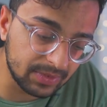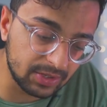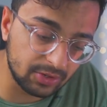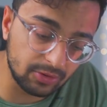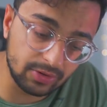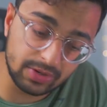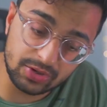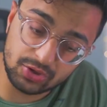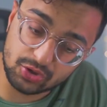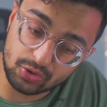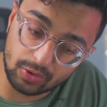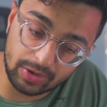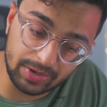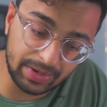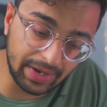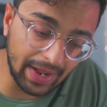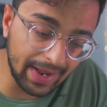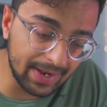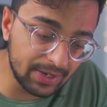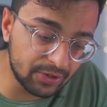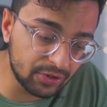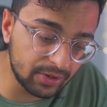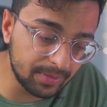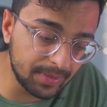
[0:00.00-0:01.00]
Do you enjoy
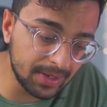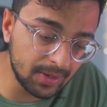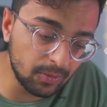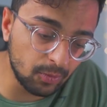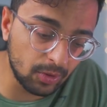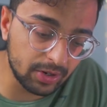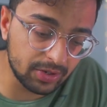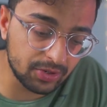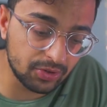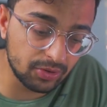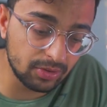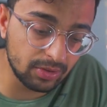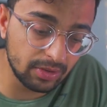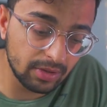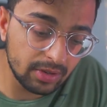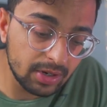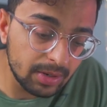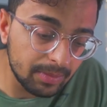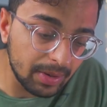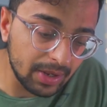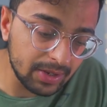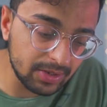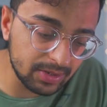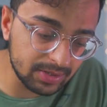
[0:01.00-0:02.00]
daydreaming? What do you
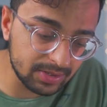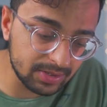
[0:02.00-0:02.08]
learn about